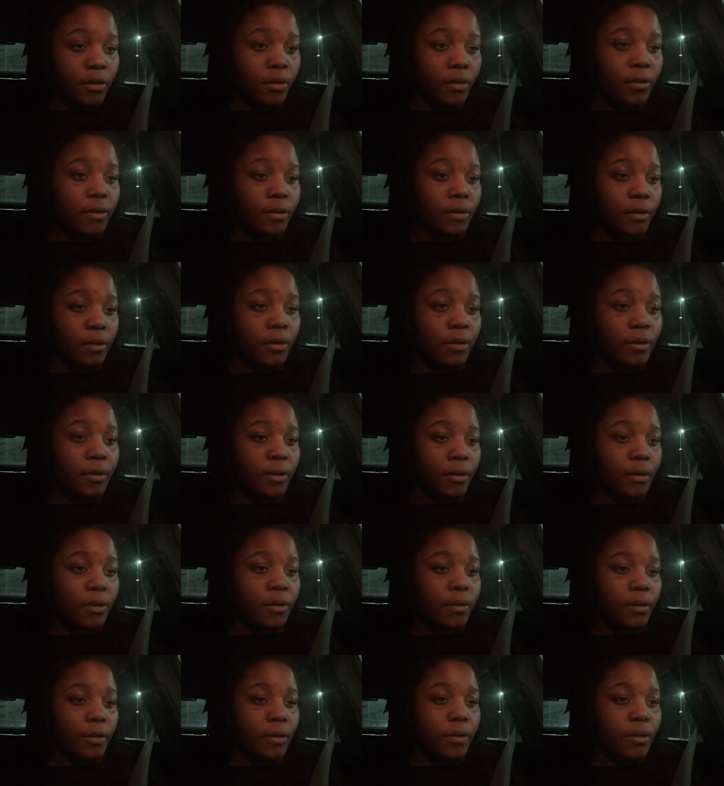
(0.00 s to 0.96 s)

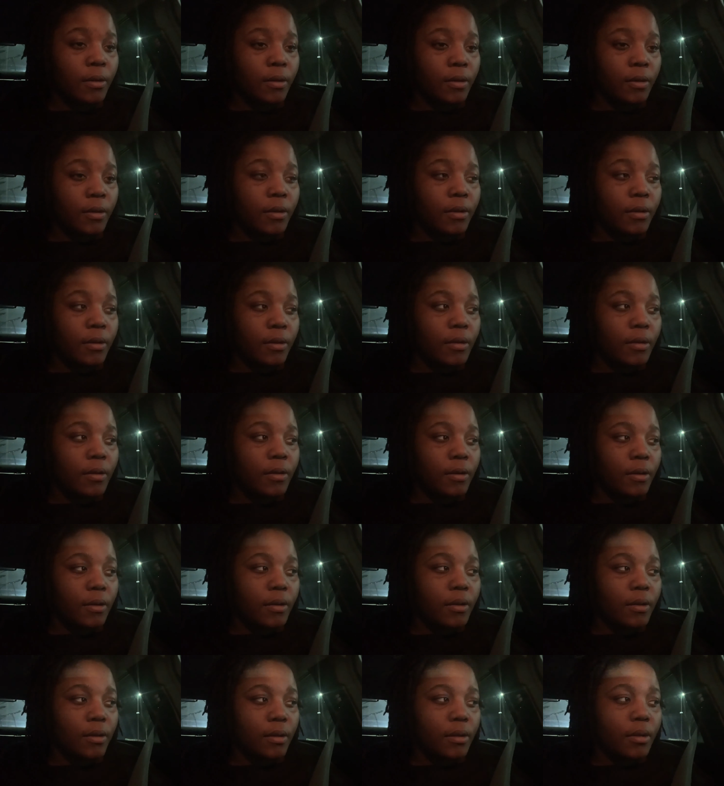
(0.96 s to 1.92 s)

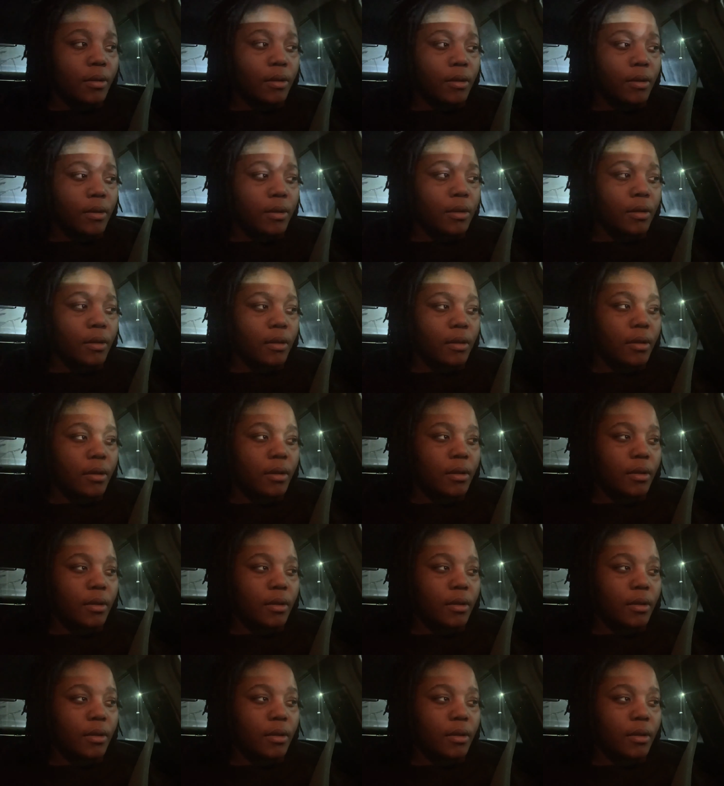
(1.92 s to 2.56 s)
No one is speaking in this clip.